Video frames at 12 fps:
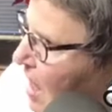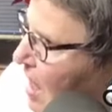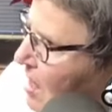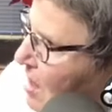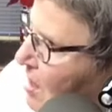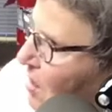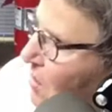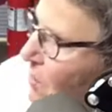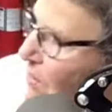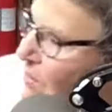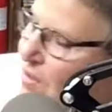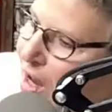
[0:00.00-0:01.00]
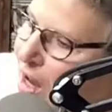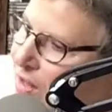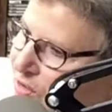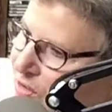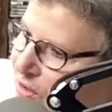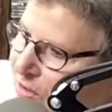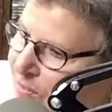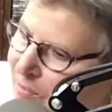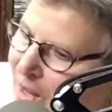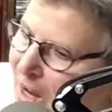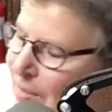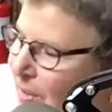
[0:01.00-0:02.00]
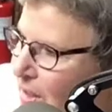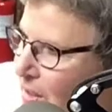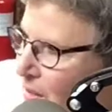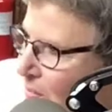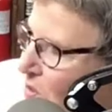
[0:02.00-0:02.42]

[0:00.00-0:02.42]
Bachman talking about the insects.